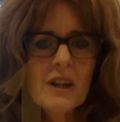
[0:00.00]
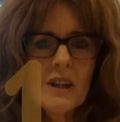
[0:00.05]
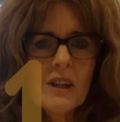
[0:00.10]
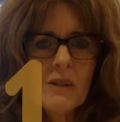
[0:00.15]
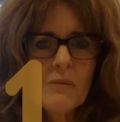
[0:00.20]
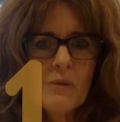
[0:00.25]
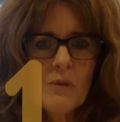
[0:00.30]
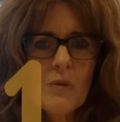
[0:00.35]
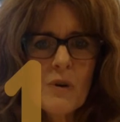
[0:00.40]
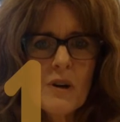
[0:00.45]

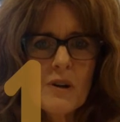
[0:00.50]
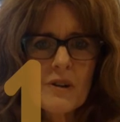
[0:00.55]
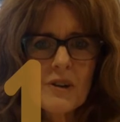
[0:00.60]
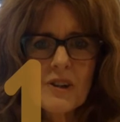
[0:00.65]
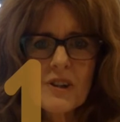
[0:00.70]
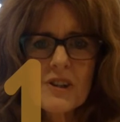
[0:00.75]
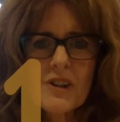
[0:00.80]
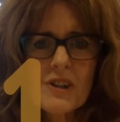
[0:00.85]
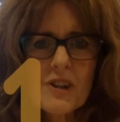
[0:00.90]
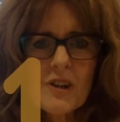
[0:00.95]
Number
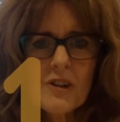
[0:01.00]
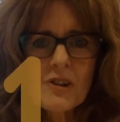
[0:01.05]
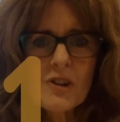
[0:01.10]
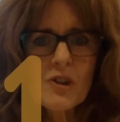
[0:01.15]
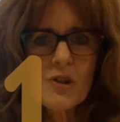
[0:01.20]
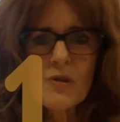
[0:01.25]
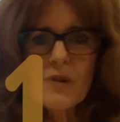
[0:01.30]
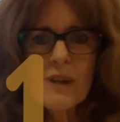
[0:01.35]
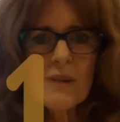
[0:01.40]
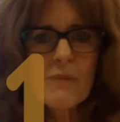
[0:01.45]
1, start to
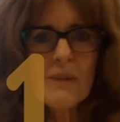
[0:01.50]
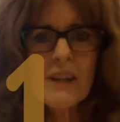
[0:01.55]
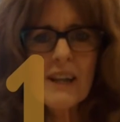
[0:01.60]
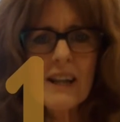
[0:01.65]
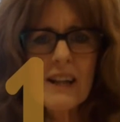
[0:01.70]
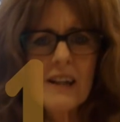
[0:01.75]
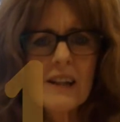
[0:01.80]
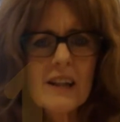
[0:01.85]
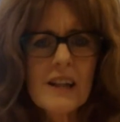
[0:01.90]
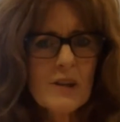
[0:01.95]
dream a
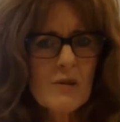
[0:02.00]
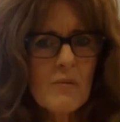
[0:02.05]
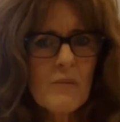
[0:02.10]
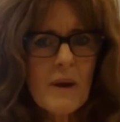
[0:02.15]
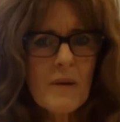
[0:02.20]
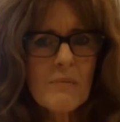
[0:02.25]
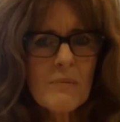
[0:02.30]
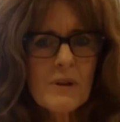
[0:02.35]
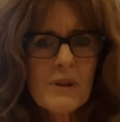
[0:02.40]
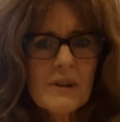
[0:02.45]
little. Can you
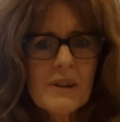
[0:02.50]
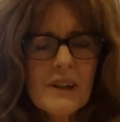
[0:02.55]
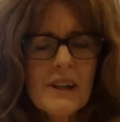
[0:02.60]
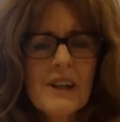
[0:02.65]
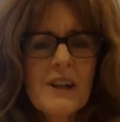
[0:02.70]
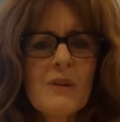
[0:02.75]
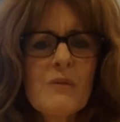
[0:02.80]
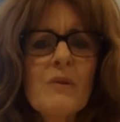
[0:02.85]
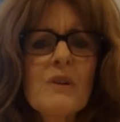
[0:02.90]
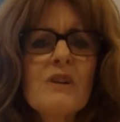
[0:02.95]
remember
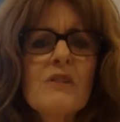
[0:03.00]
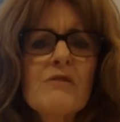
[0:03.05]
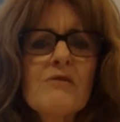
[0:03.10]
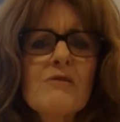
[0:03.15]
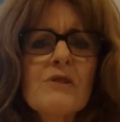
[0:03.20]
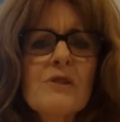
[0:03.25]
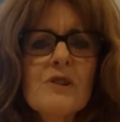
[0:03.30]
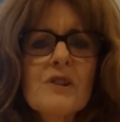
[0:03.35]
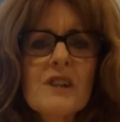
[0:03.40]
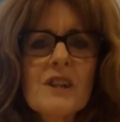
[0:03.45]
when you
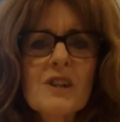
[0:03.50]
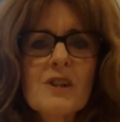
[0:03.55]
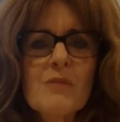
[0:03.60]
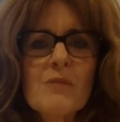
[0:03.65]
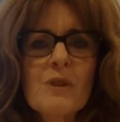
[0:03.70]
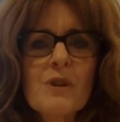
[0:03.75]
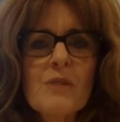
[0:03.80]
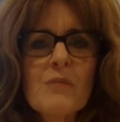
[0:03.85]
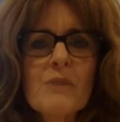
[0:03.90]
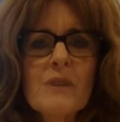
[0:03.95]
first set up
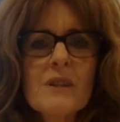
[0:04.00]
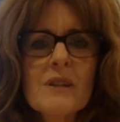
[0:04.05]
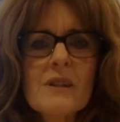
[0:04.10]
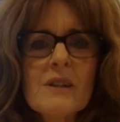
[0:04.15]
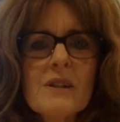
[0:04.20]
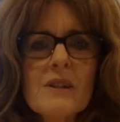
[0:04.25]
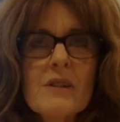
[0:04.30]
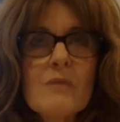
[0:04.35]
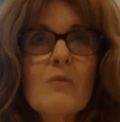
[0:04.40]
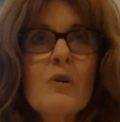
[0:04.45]
your
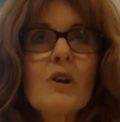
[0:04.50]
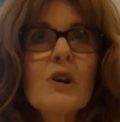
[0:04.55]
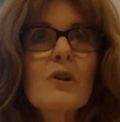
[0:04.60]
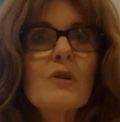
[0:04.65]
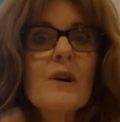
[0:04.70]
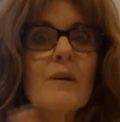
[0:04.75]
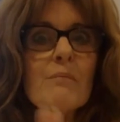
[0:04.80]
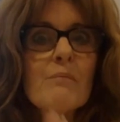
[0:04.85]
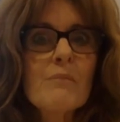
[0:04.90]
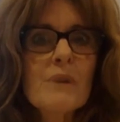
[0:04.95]
business and what your
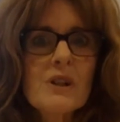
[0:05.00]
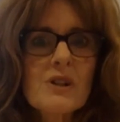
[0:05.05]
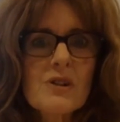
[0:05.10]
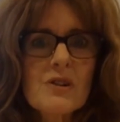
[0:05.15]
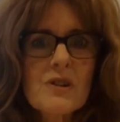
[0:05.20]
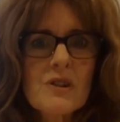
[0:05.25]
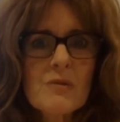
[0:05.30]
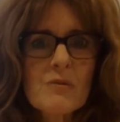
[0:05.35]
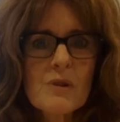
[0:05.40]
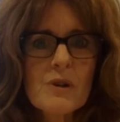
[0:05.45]

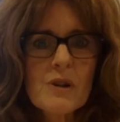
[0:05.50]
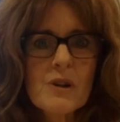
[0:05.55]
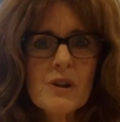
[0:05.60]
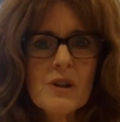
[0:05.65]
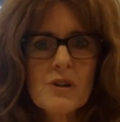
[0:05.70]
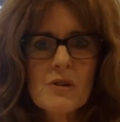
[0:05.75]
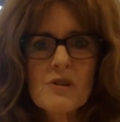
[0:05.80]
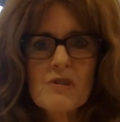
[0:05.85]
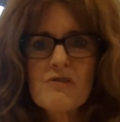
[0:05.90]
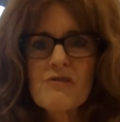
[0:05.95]
ambitions were?
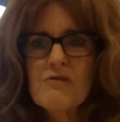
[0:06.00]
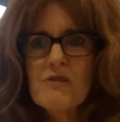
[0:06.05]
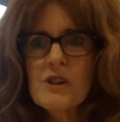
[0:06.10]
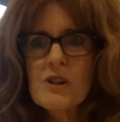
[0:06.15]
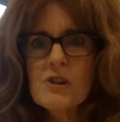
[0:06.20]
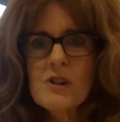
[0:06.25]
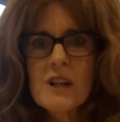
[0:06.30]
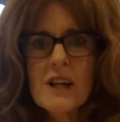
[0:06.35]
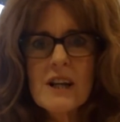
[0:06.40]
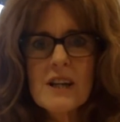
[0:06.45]
You could
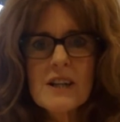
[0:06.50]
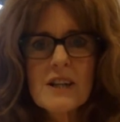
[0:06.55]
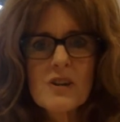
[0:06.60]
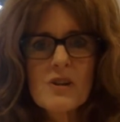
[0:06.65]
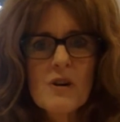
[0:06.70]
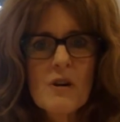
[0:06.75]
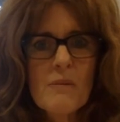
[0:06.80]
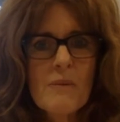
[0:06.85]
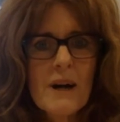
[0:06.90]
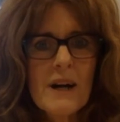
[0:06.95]
visualise in
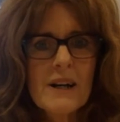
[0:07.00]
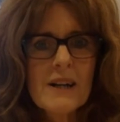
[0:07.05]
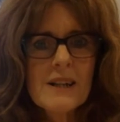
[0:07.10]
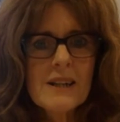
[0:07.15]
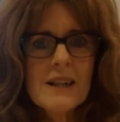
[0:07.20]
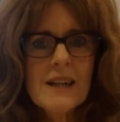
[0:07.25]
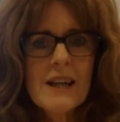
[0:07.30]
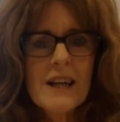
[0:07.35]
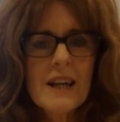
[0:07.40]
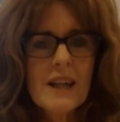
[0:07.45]
your mind
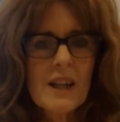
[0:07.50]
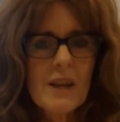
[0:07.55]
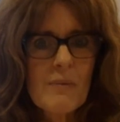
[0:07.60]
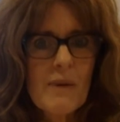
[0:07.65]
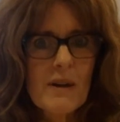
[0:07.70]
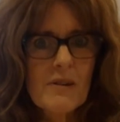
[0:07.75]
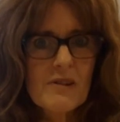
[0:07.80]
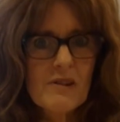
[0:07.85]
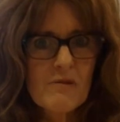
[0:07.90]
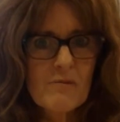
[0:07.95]
the
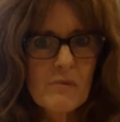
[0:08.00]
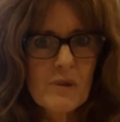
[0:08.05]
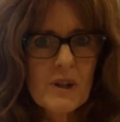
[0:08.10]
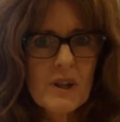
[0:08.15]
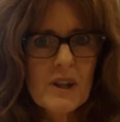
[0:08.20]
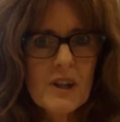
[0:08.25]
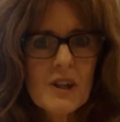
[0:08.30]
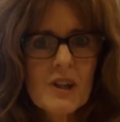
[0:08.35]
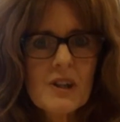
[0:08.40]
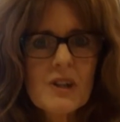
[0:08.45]
amount of money
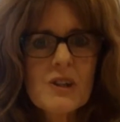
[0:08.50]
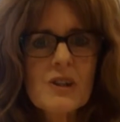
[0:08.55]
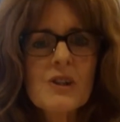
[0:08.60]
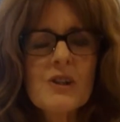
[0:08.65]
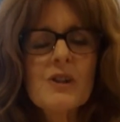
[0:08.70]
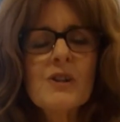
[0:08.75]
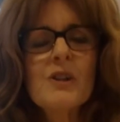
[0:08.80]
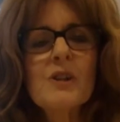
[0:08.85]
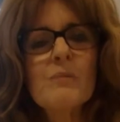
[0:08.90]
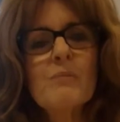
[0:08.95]
that you'd
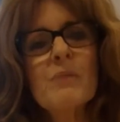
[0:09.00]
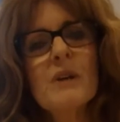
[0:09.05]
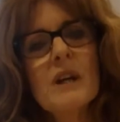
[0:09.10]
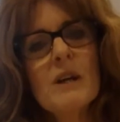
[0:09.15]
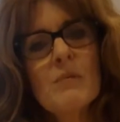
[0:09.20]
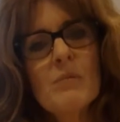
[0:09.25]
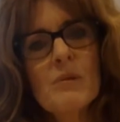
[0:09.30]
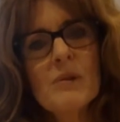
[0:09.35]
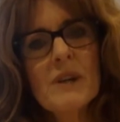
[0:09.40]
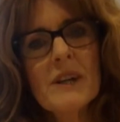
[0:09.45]
earn, the
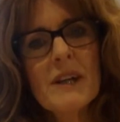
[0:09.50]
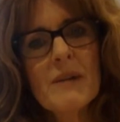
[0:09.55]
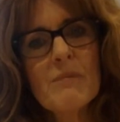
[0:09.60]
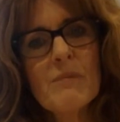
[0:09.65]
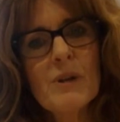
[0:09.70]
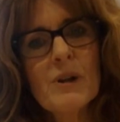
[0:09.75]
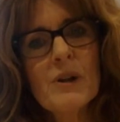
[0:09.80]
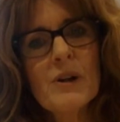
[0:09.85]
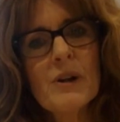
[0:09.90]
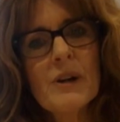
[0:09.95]
people you'd
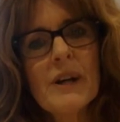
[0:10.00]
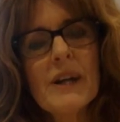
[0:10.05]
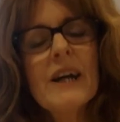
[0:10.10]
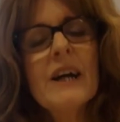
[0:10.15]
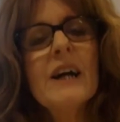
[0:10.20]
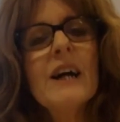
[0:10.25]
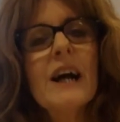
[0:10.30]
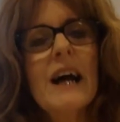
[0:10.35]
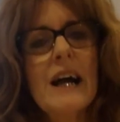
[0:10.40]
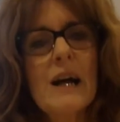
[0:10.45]
employ,
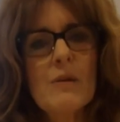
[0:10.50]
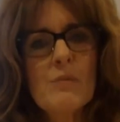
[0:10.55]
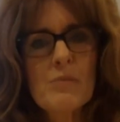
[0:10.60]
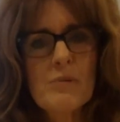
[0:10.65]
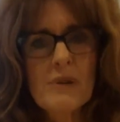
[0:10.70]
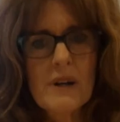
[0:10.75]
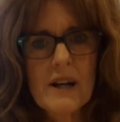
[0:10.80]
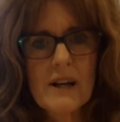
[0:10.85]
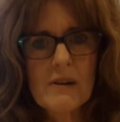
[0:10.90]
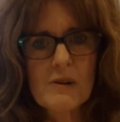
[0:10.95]
how
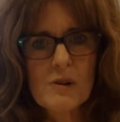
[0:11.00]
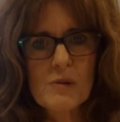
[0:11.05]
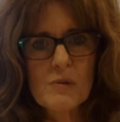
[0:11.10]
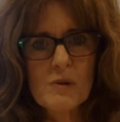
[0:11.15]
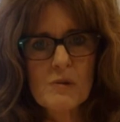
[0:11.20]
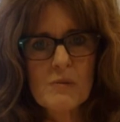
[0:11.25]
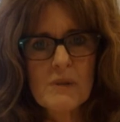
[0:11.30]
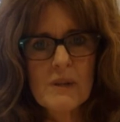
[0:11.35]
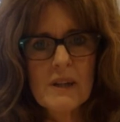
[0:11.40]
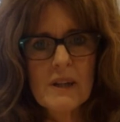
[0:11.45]
proud you
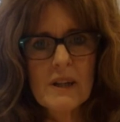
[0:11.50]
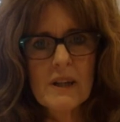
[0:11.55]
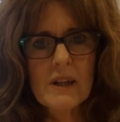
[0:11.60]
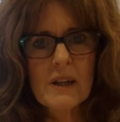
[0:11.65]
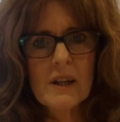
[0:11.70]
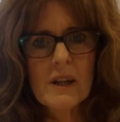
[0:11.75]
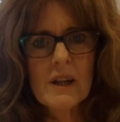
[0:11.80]
would be.